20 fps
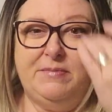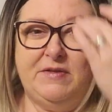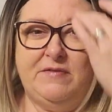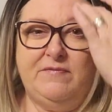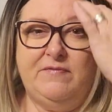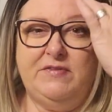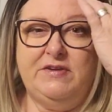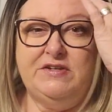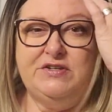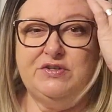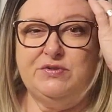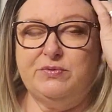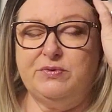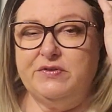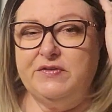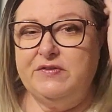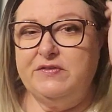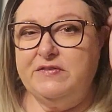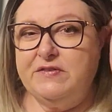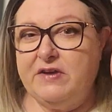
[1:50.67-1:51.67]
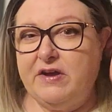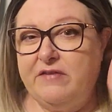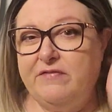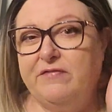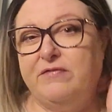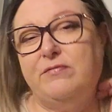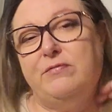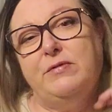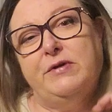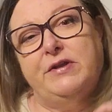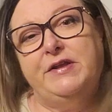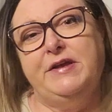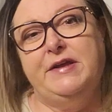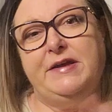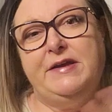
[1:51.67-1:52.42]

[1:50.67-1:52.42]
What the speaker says: The visual stuff really